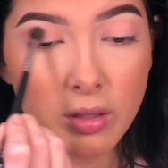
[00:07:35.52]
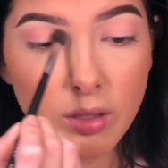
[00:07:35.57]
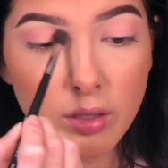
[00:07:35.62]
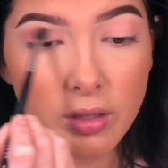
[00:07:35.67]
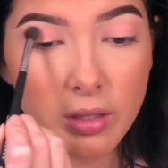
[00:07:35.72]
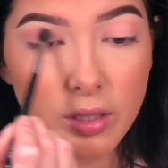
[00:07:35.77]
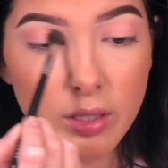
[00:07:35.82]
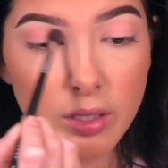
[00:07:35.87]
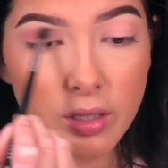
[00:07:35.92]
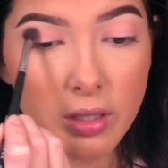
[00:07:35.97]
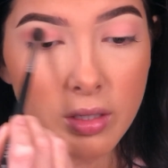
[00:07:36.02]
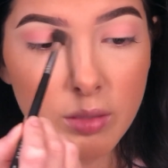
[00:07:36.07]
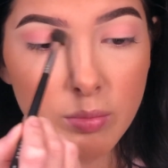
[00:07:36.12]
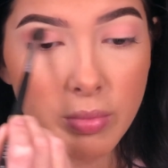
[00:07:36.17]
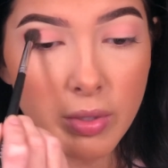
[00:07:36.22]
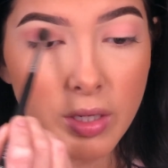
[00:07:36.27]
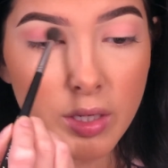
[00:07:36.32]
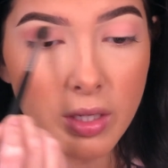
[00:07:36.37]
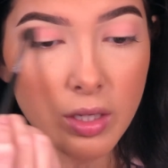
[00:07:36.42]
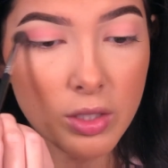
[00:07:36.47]
than
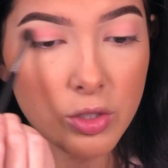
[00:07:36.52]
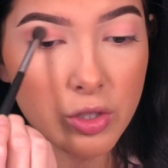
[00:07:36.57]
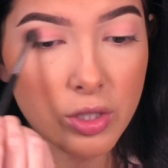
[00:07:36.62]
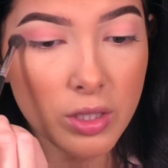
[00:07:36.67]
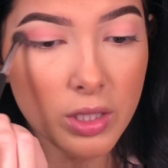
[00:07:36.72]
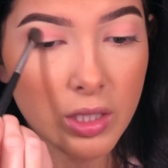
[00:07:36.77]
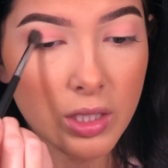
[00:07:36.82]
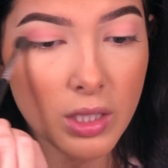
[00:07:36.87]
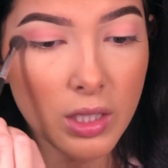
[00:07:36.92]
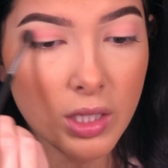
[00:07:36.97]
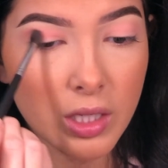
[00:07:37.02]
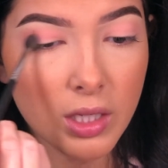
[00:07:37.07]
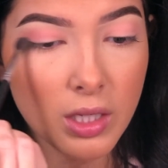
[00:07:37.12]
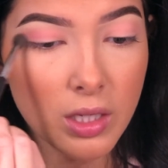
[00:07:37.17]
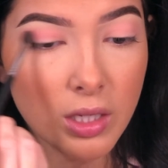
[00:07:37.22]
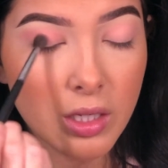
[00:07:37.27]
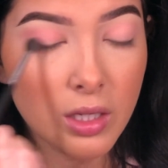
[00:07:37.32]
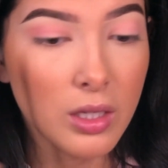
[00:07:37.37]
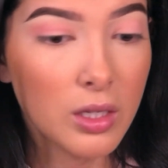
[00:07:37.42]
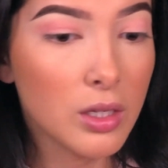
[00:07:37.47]
Pinkity Drinkity,
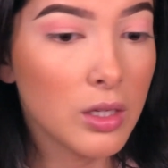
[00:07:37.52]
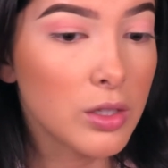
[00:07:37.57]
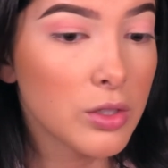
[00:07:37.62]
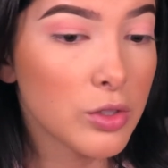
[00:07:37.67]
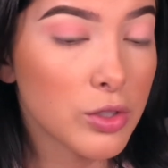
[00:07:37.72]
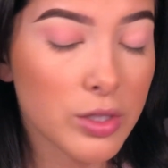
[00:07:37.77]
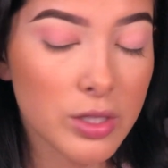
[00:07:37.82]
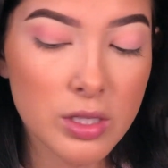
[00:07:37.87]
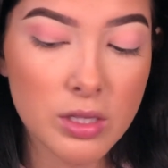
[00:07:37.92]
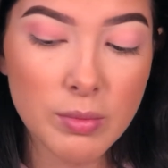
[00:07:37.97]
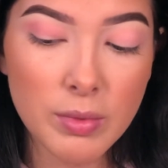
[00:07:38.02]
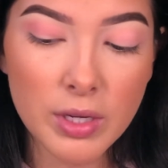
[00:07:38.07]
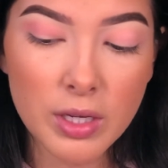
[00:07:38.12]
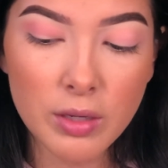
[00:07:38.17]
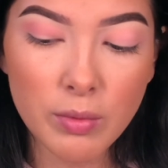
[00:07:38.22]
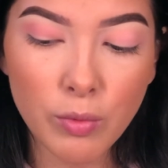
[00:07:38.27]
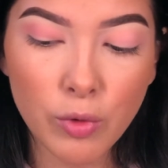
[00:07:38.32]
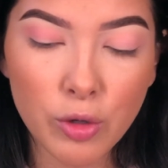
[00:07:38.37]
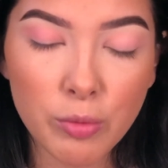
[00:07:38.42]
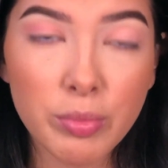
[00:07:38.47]
just to make
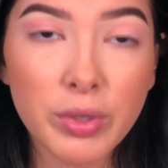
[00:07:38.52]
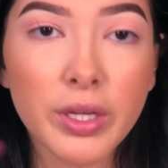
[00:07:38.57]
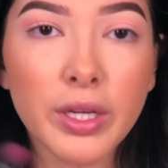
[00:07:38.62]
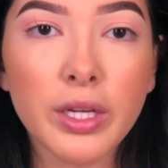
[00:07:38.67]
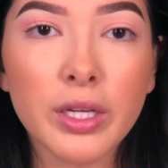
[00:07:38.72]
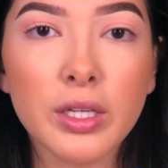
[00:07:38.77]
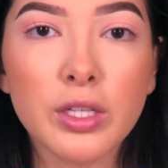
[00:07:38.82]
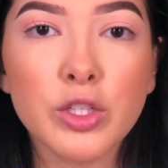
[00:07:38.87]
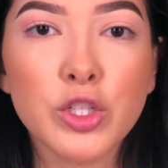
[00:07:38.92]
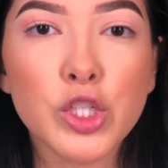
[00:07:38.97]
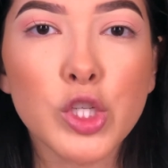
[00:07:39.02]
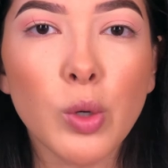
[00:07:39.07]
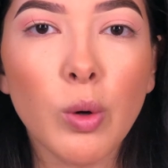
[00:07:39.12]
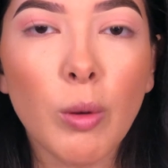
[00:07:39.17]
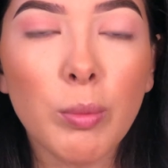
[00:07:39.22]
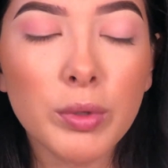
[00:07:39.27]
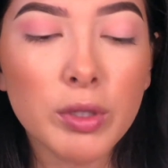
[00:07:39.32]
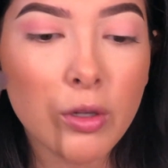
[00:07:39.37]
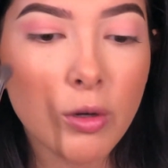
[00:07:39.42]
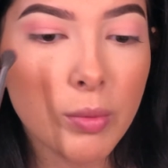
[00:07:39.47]
it more pink and show
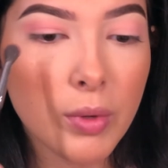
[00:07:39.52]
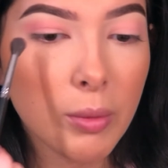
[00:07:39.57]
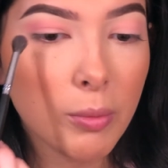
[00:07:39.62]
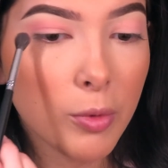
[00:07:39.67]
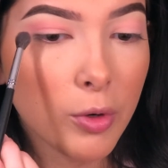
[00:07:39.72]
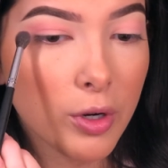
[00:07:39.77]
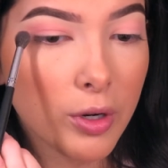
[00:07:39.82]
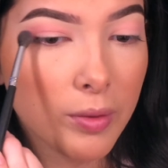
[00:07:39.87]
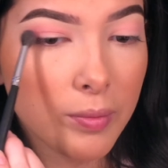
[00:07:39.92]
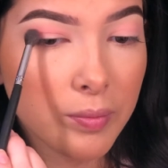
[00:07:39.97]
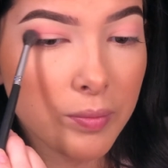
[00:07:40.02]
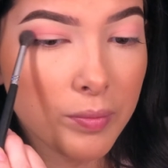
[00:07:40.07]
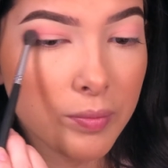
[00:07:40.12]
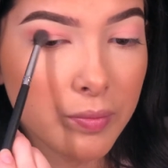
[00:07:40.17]
up a little bit more.